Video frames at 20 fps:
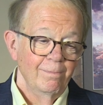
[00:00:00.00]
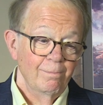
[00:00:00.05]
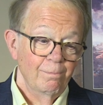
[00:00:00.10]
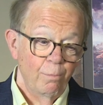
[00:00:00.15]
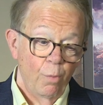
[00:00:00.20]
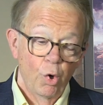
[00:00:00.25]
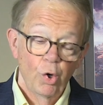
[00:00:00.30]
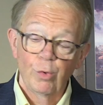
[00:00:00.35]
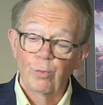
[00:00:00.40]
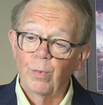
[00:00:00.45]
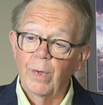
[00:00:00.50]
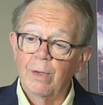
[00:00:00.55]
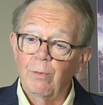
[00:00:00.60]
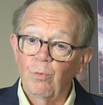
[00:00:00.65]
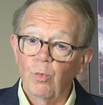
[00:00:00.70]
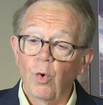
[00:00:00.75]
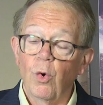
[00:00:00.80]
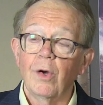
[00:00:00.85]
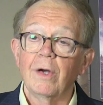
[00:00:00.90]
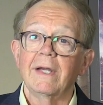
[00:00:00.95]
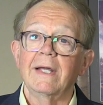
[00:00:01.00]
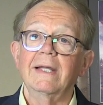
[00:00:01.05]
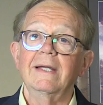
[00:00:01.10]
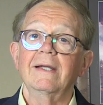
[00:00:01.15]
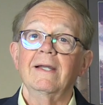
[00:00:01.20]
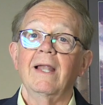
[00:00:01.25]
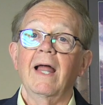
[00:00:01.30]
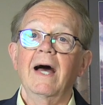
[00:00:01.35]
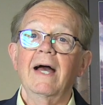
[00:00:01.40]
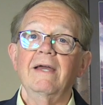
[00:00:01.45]
more
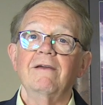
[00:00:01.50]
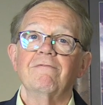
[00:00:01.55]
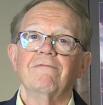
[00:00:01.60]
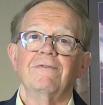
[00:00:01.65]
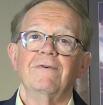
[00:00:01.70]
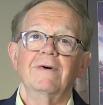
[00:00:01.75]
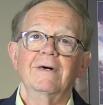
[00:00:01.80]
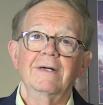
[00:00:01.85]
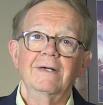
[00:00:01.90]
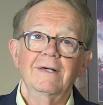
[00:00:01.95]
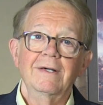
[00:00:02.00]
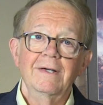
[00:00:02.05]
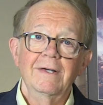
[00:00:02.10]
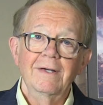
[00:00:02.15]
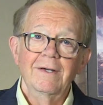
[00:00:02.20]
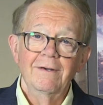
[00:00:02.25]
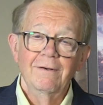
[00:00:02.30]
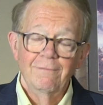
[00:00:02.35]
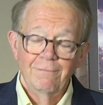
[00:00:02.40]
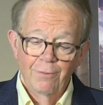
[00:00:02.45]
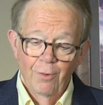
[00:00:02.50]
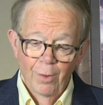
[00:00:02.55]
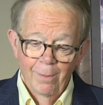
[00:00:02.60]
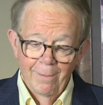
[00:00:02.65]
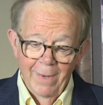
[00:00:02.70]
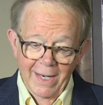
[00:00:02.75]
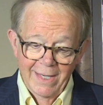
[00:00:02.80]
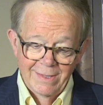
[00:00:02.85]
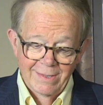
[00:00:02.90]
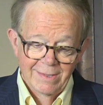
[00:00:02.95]
rewarding life for
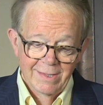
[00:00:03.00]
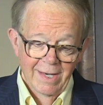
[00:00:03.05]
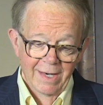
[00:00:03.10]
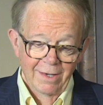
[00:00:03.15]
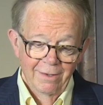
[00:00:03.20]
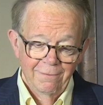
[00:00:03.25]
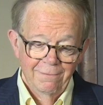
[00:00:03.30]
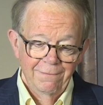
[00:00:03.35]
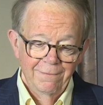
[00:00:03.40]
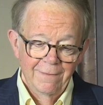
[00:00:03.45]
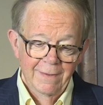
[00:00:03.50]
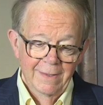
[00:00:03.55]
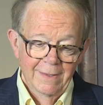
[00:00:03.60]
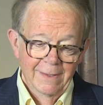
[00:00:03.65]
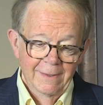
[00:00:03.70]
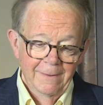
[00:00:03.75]
myself